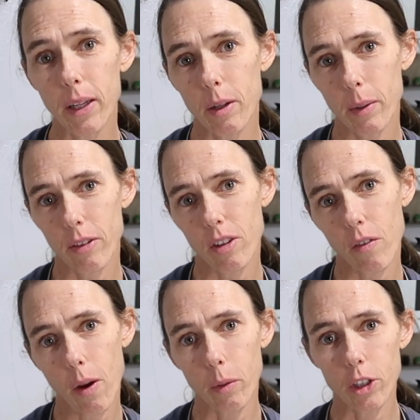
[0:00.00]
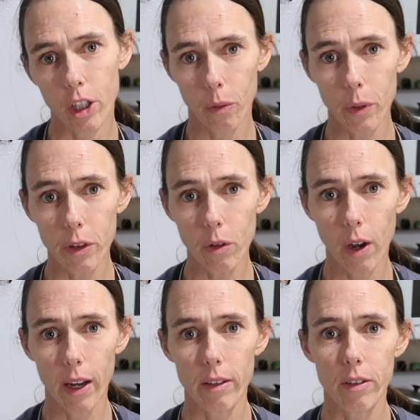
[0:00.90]
it to myself I would share it with you
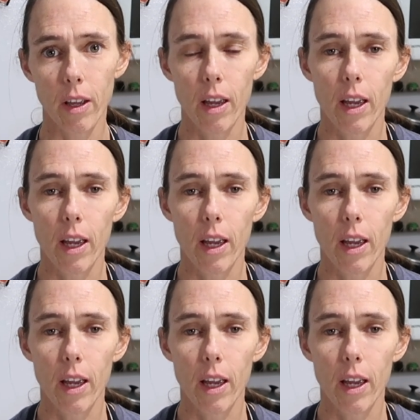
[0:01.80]
guys